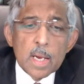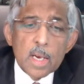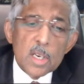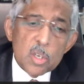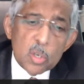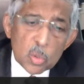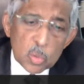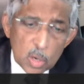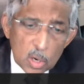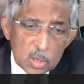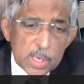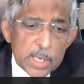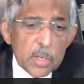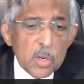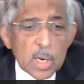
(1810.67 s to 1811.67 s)
to not
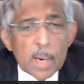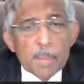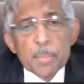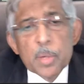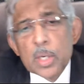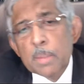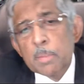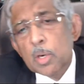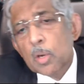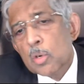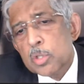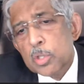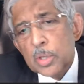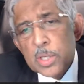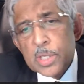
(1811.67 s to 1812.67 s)
only to your computer, but
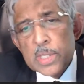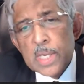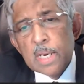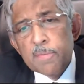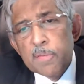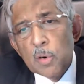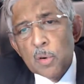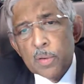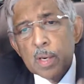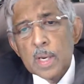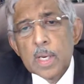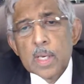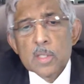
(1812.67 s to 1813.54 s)
also to your cell phone.